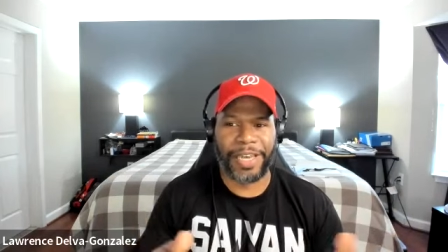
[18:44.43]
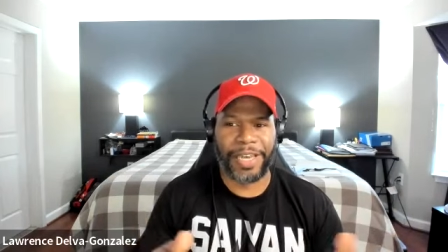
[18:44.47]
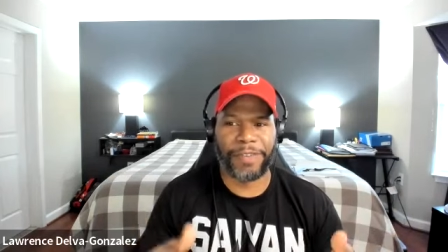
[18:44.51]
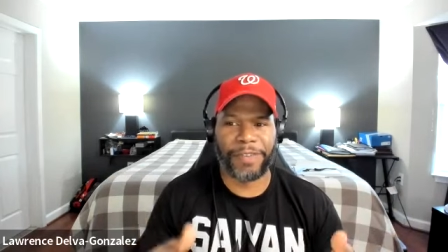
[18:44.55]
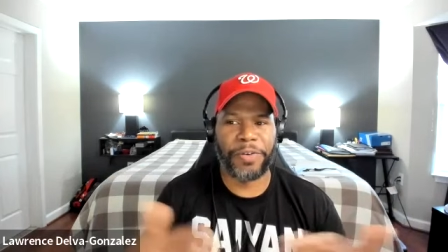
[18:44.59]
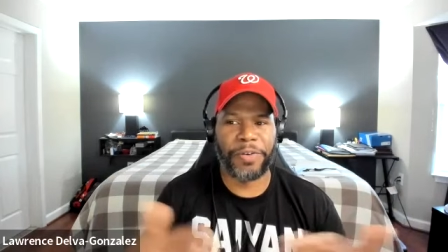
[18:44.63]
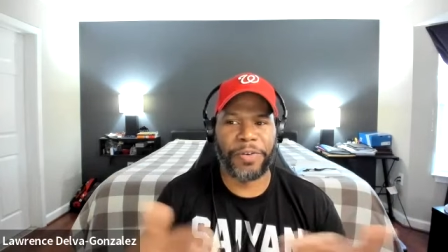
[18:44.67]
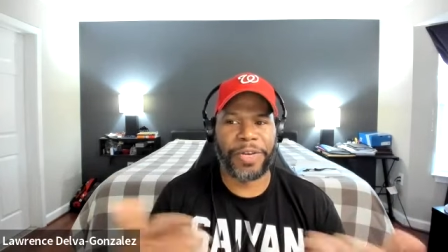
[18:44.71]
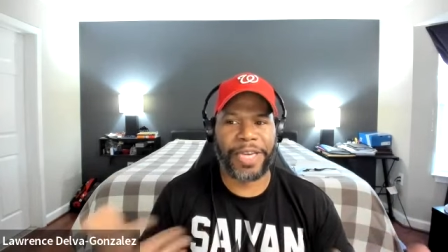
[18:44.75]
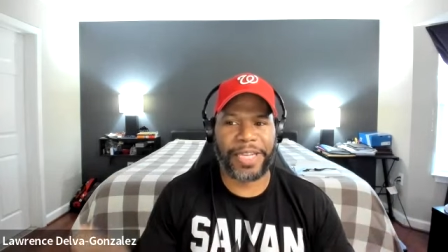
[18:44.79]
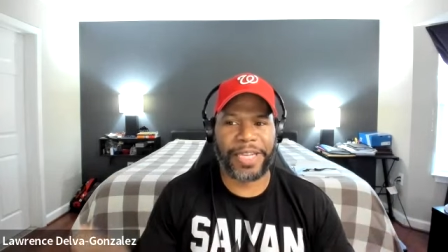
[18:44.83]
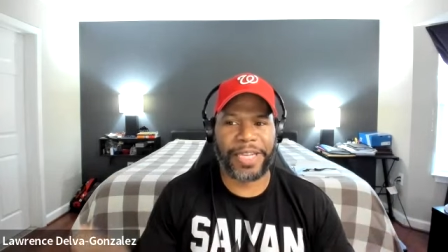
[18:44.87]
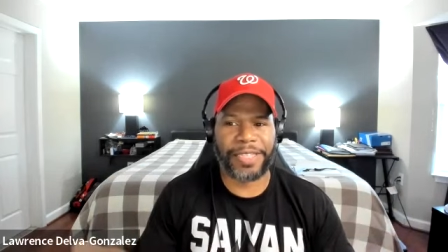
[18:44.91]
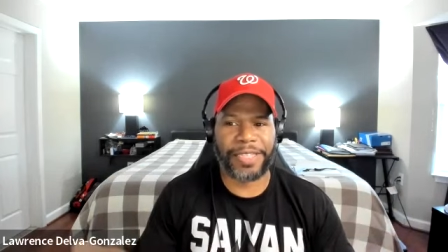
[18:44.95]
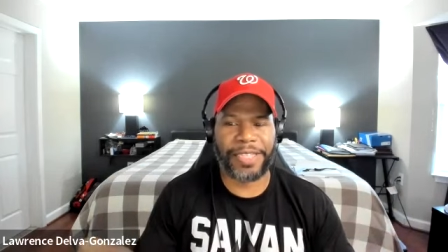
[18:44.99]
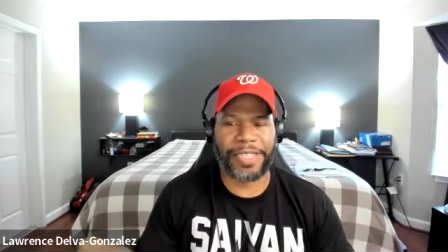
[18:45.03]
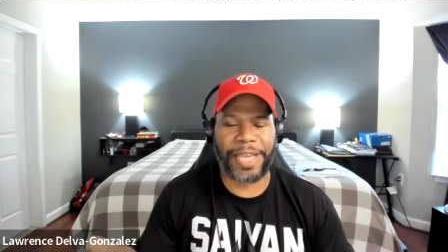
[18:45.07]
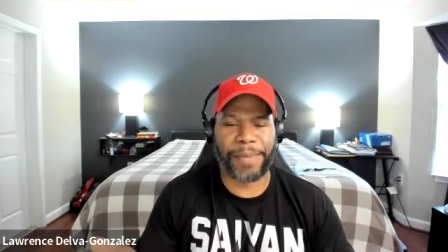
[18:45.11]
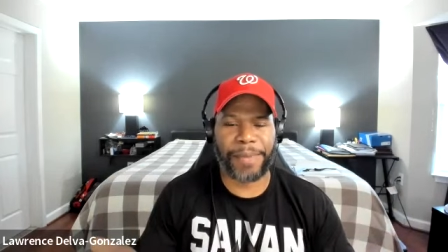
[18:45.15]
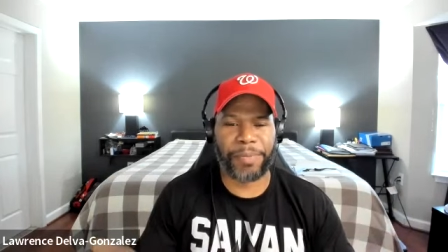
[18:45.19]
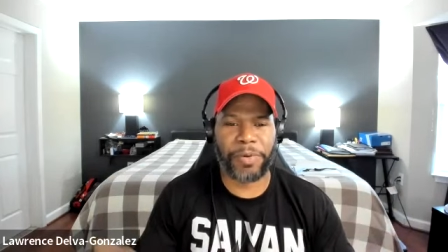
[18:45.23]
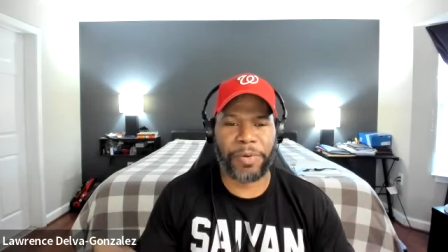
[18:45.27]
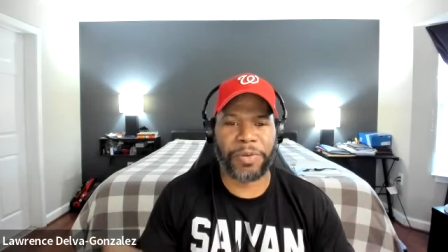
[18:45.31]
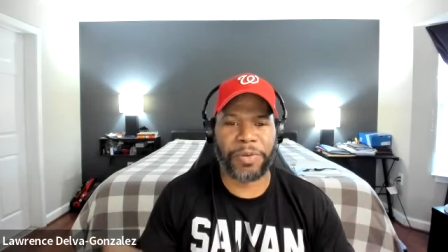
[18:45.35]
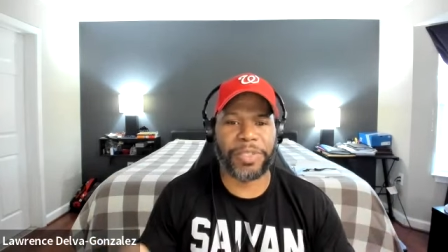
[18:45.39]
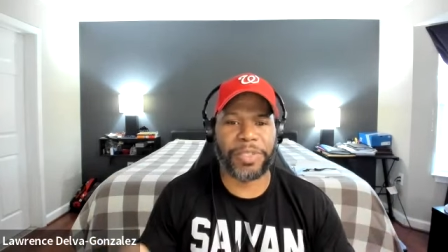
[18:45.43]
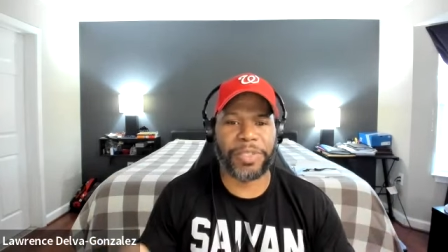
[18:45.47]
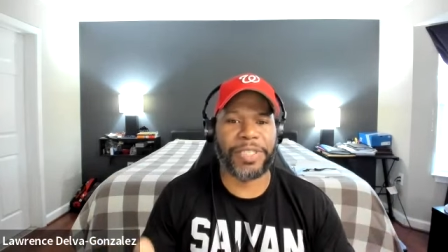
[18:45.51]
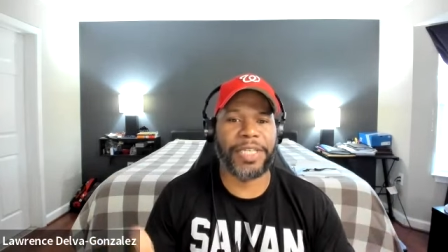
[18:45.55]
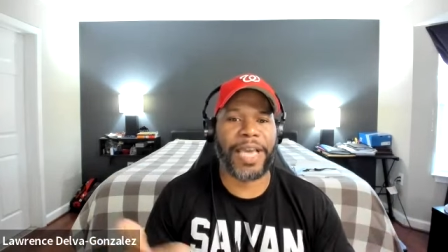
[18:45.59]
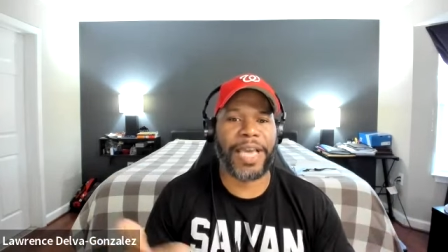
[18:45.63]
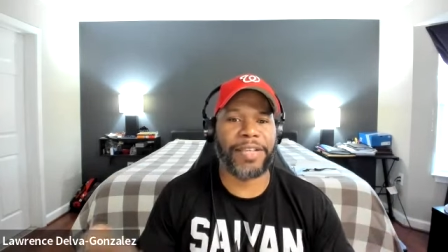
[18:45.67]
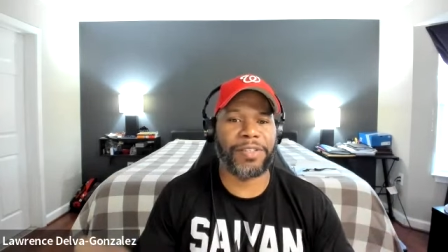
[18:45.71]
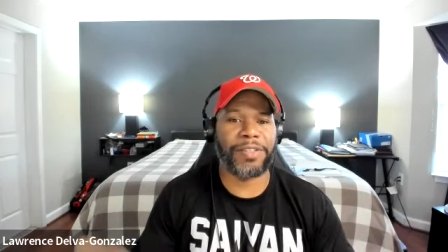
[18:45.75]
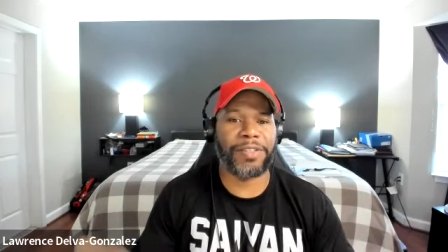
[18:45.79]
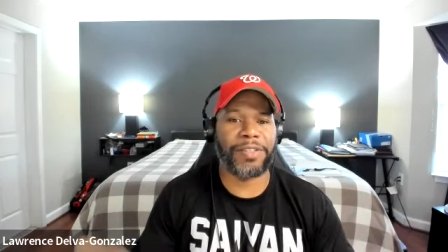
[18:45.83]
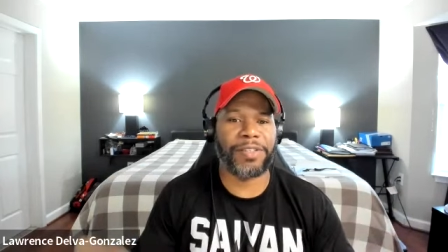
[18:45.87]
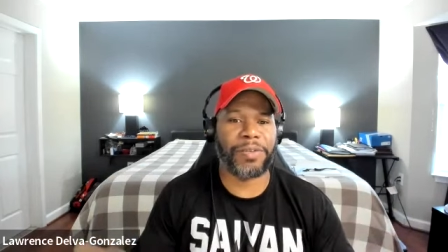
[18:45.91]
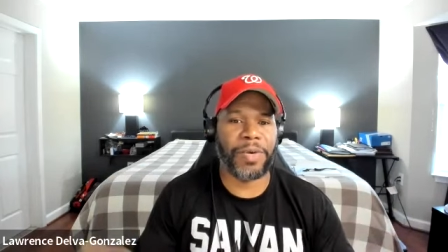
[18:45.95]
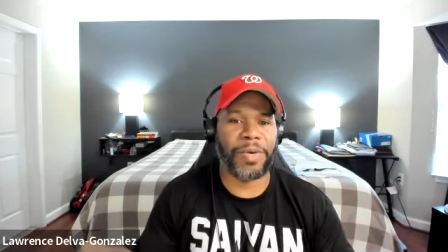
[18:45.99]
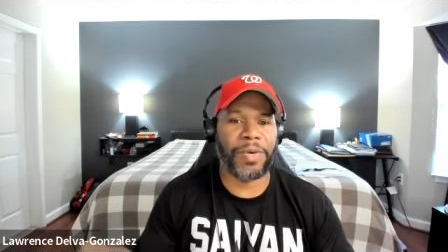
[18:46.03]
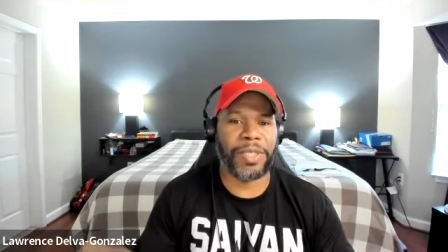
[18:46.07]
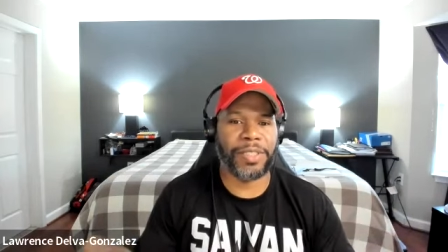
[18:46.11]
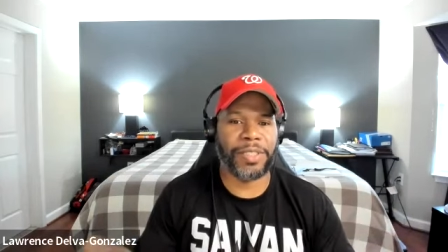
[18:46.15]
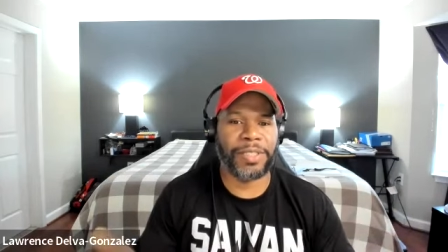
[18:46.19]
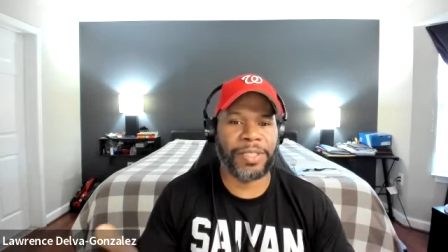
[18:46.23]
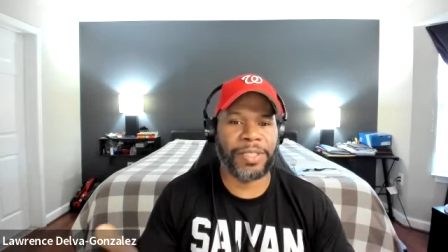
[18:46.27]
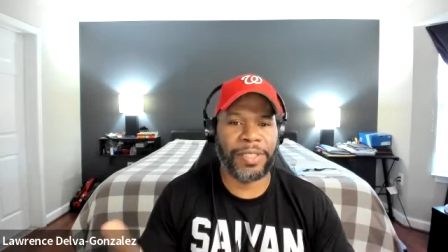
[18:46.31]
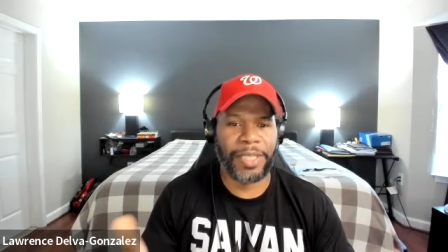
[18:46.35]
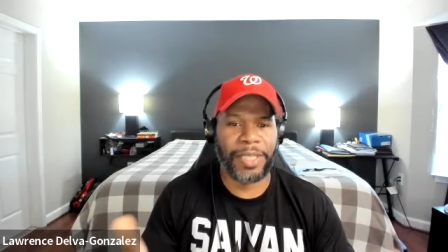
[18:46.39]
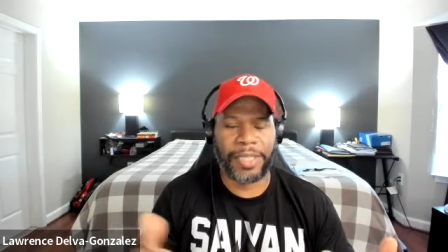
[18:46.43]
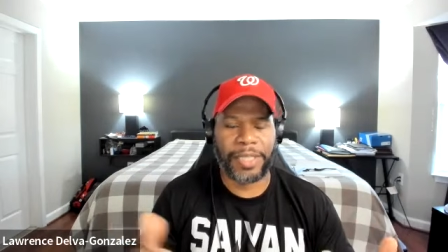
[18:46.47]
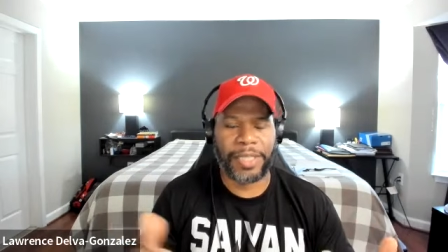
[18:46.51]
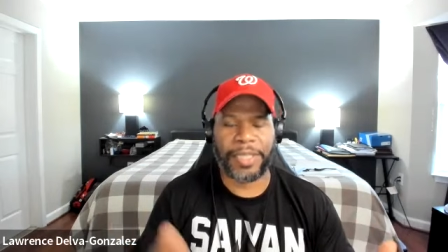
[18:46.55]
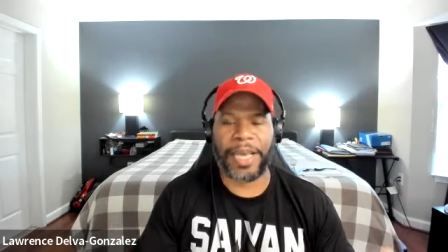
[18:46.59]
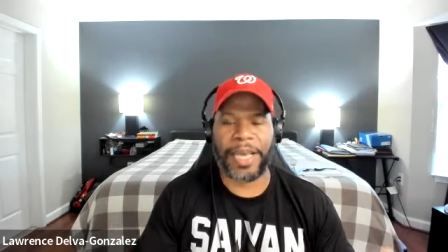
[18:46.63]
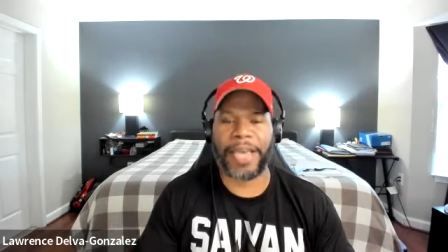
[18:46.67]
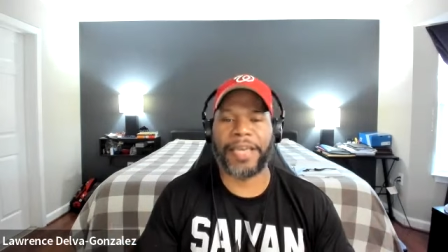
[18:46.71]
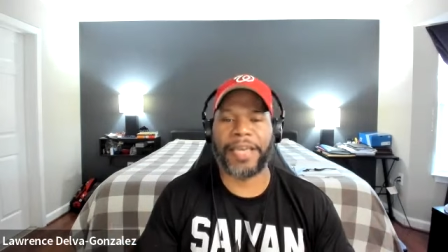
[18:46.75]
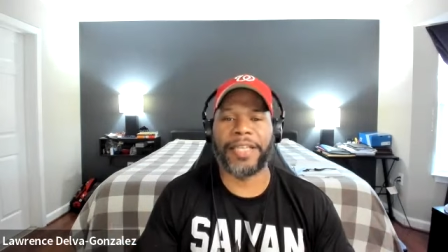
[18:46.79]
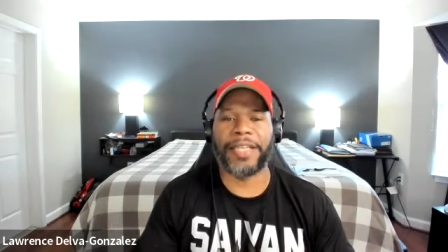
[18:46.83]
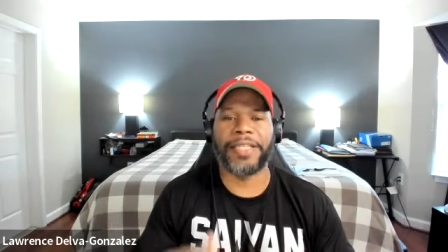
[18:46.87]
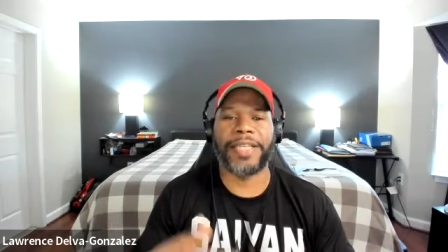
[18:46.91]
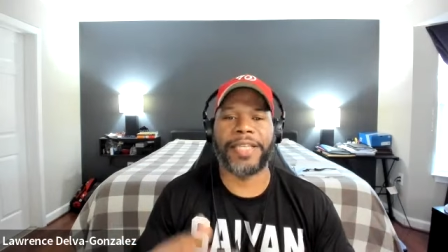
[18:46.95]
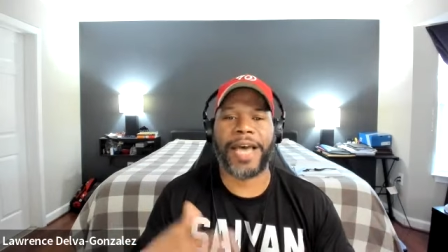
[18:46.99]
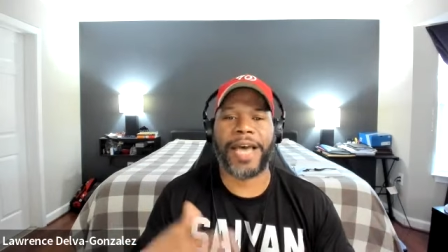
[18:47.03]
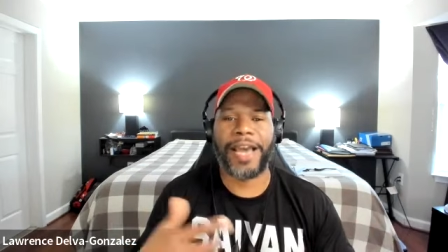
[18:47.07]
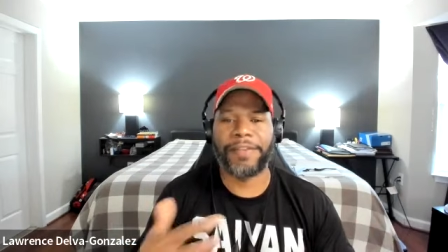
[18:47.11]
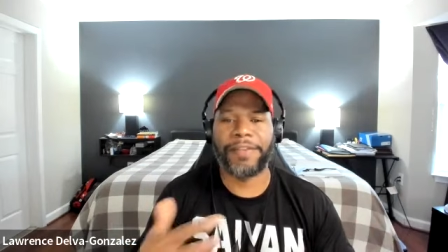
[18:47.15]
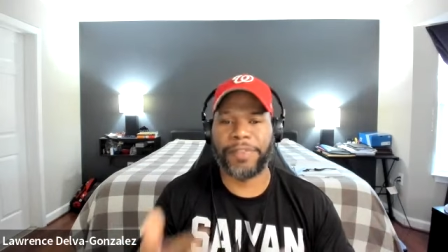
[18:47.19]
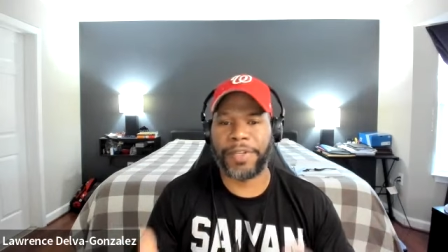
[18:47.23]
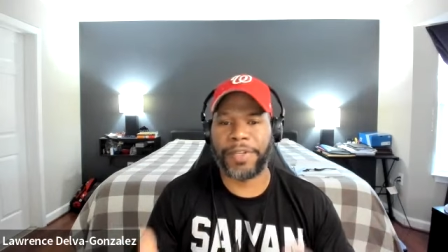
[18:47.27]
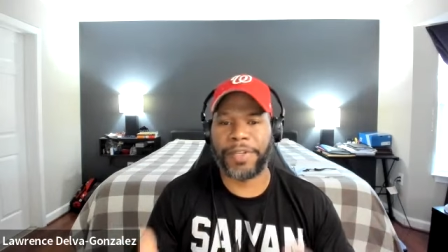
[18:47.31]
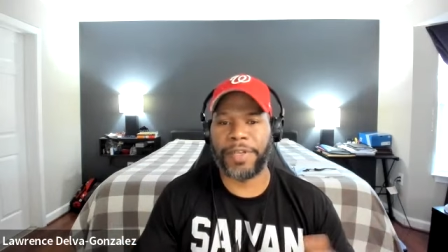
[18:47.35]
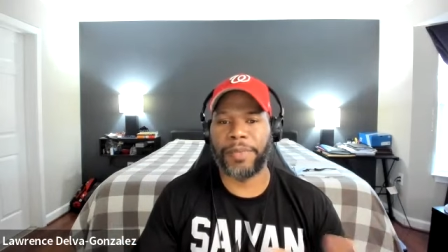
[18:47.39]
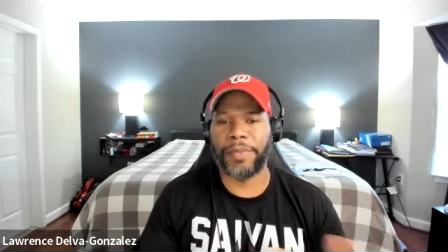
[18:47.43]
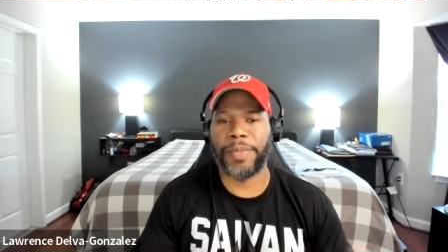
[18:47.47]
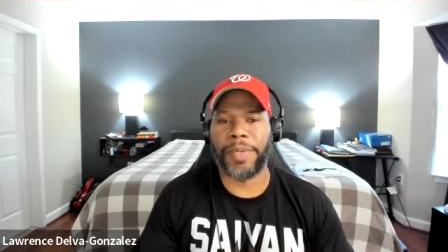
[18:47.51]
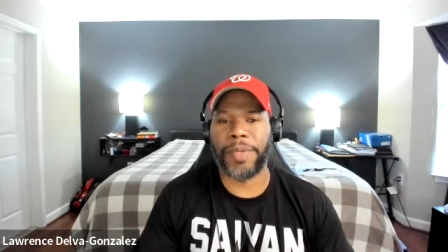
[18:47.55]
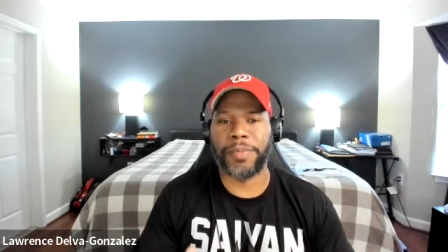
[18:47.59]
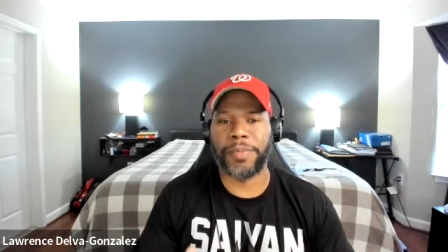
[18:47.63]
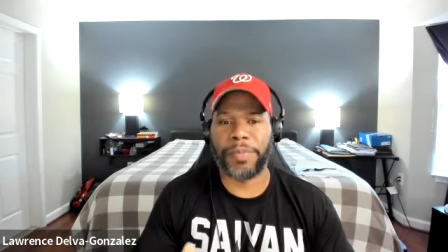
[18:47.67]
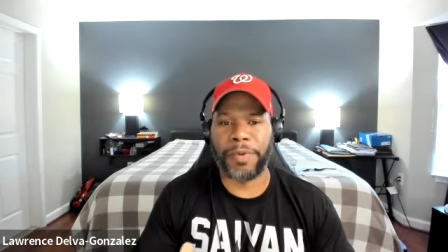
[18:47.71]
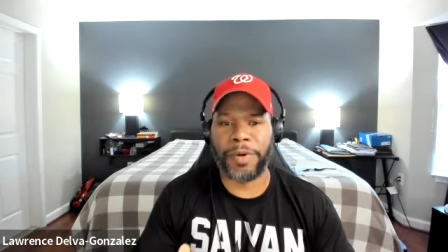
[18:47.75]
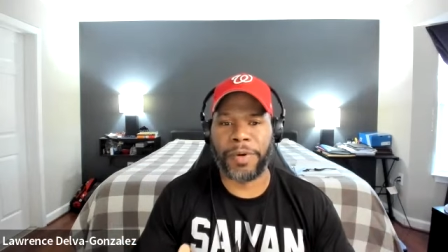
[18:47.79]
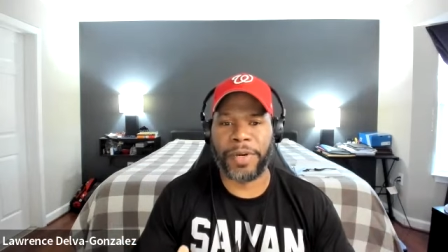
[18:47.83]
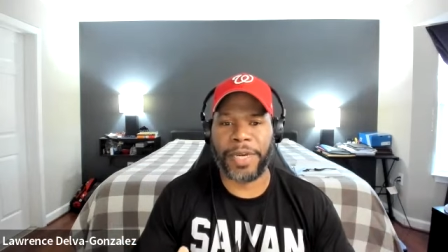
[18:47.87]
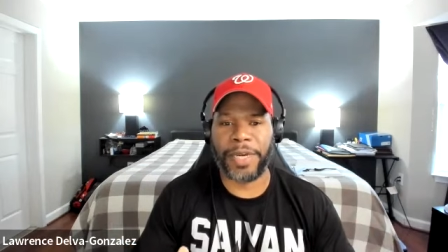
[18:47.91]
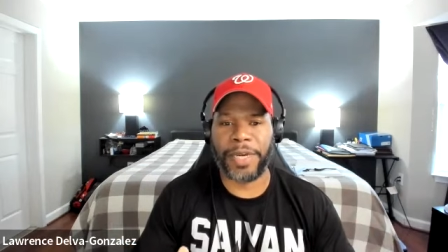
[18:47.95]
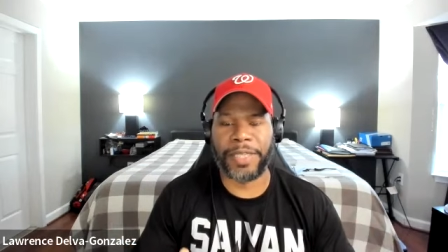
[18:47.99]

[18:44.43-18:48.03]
If we're getting to that point, she asks a question, then I could dive a little bit more.